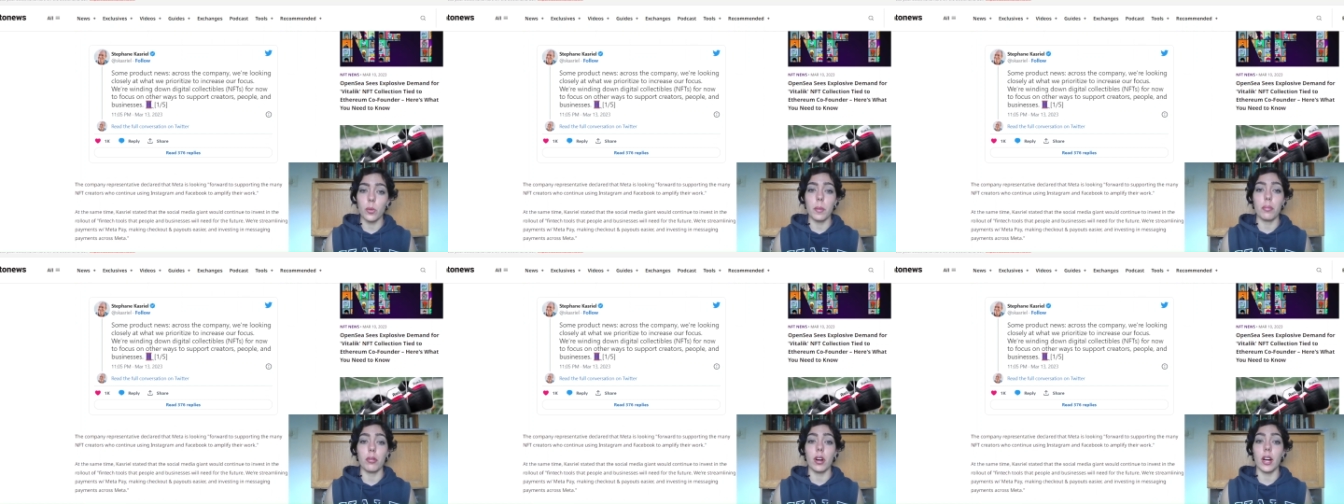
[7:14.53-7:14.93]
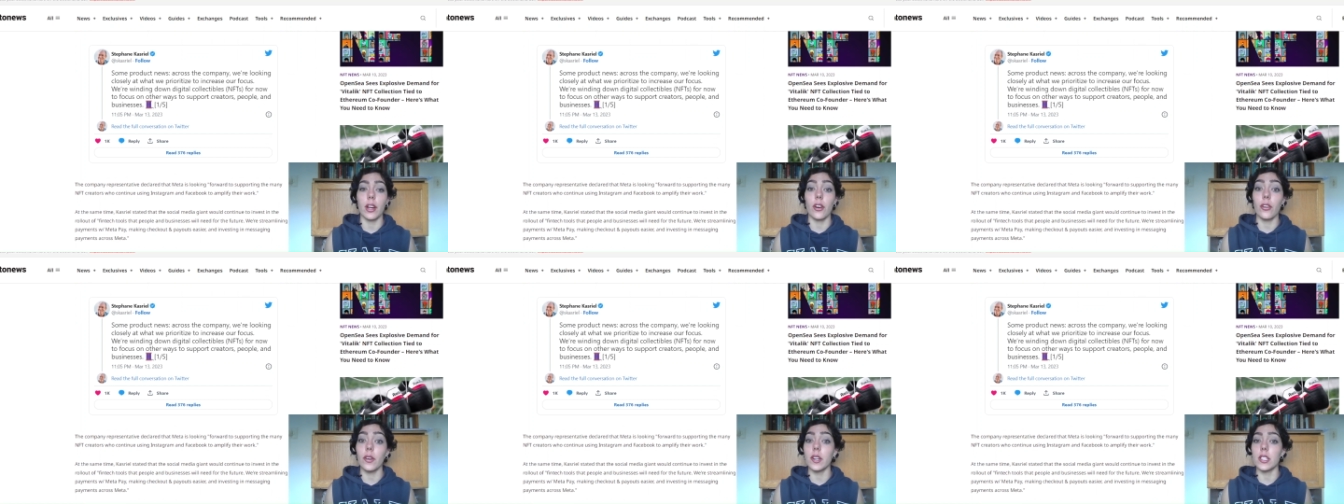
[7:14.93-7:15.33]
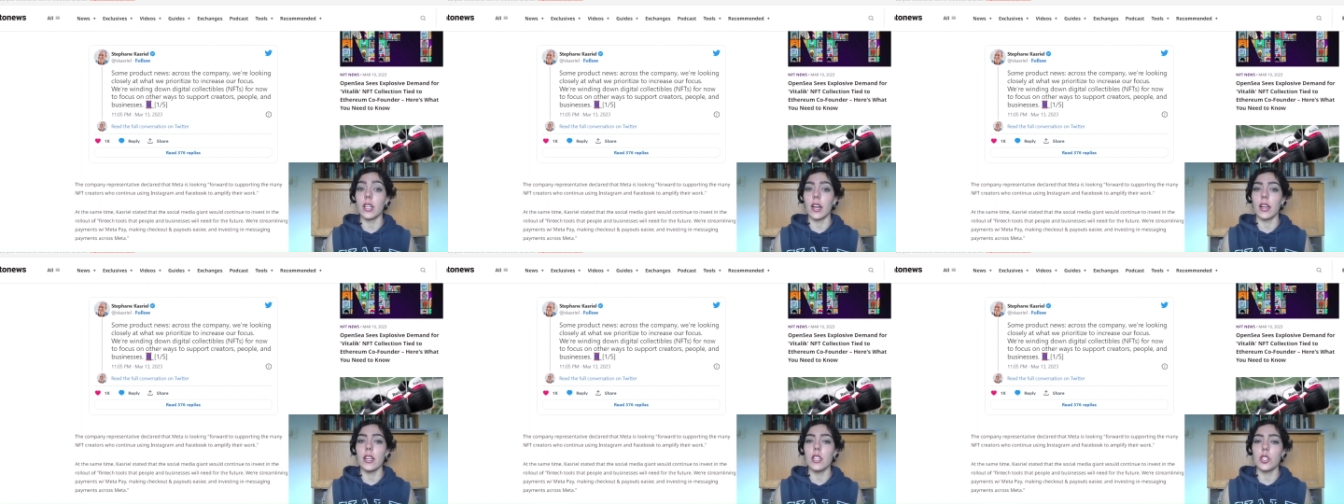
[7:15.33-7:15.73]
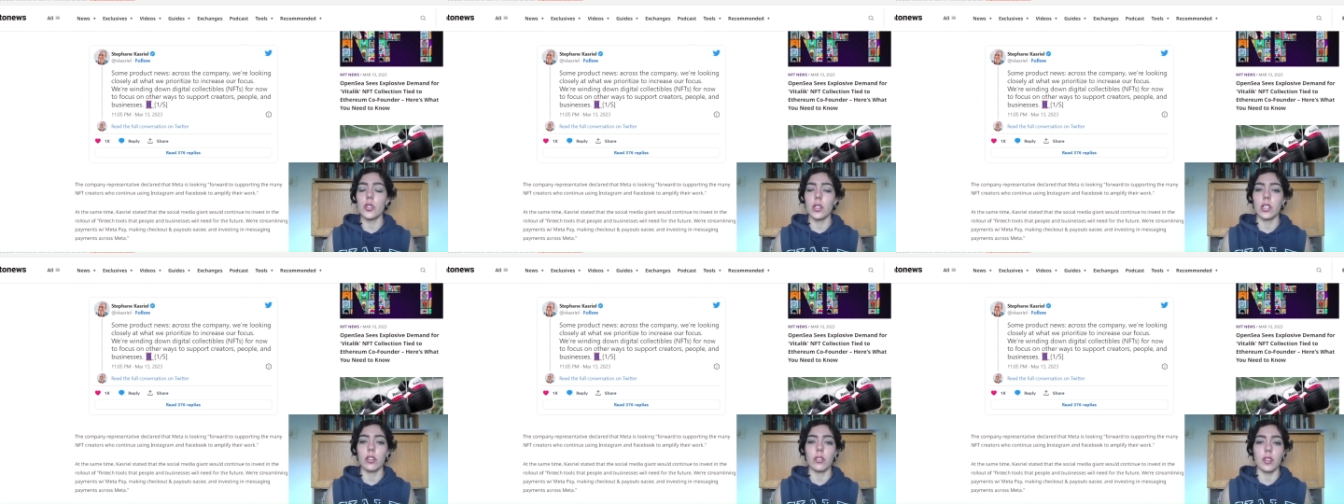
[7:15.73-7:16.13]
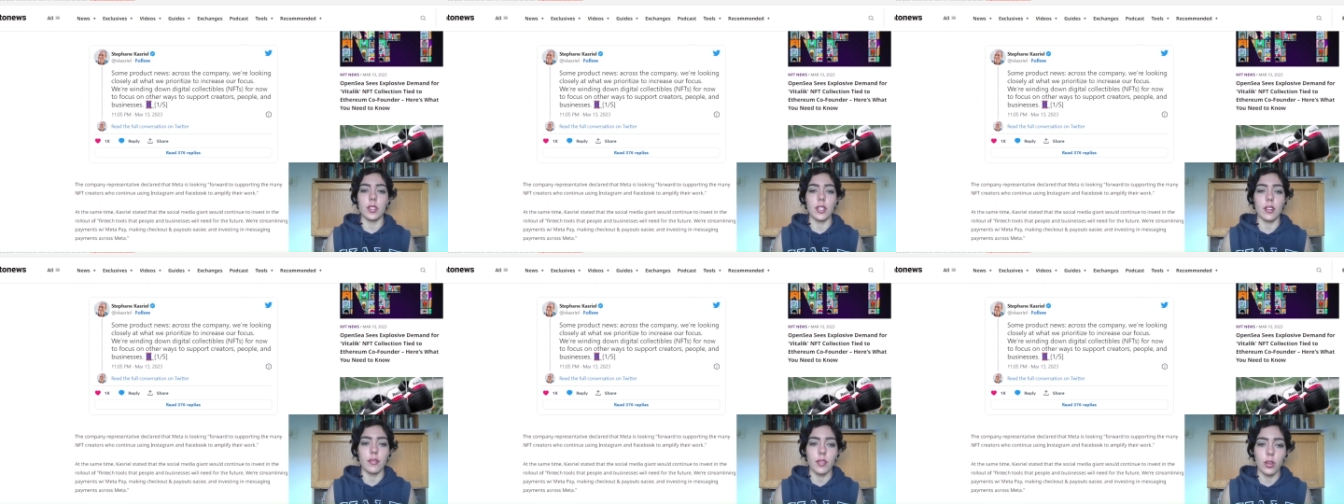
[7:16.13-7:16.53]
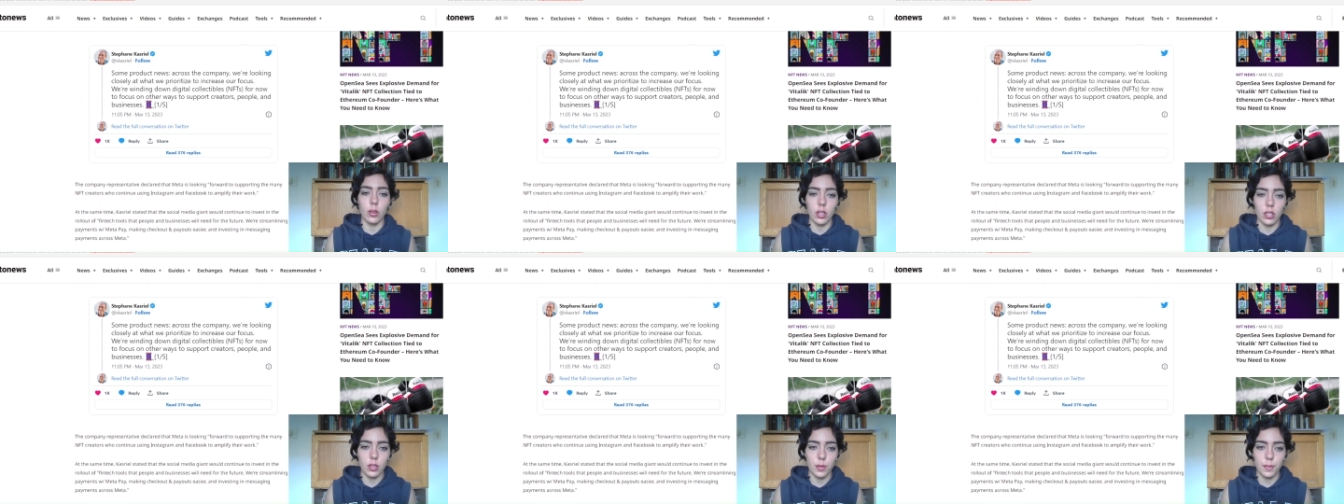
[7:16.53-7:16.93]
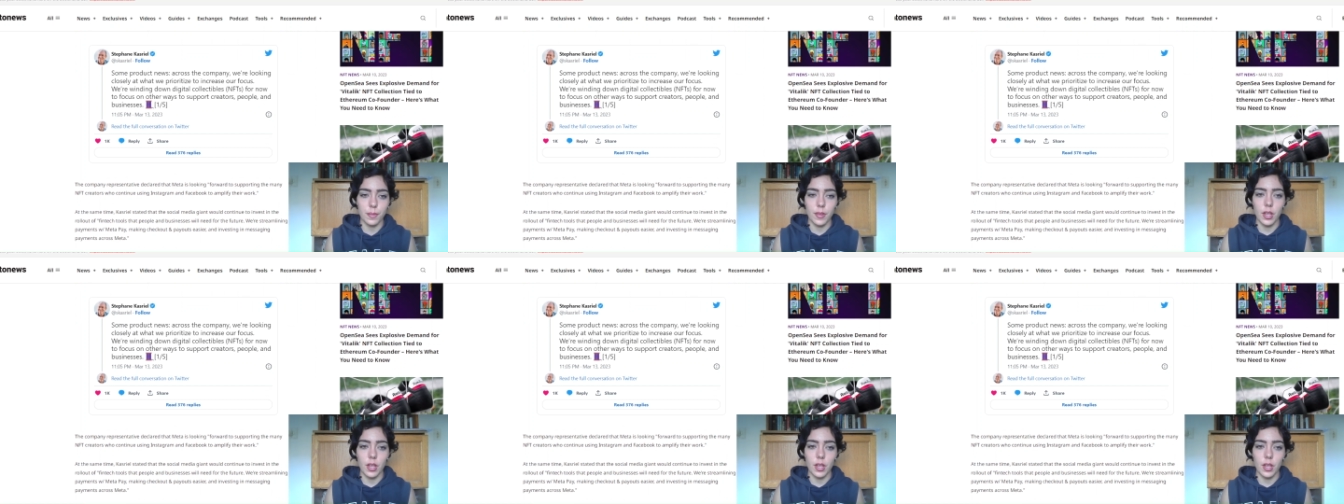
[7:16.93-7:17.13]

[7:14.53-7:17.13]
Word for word: we prioritize to increase our focus.